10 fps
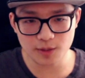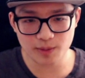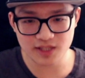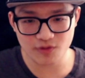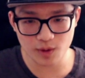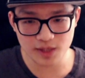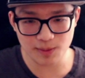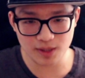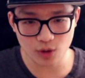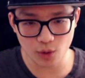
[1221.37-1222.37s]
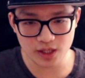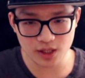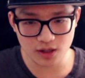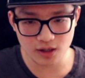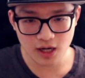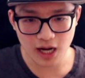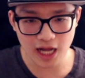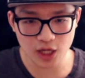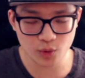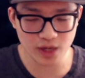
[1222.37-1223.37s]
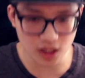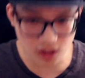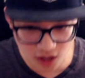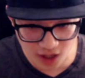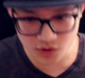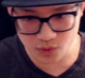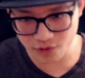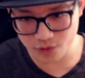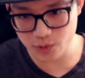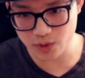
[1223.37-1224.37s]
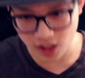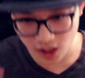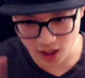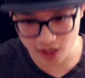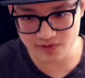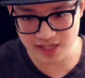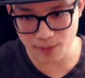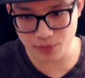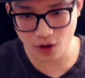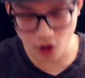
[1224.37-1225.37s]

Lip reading: Because if you want to keep going here, I create a lot of Swift runes with a lot of depth.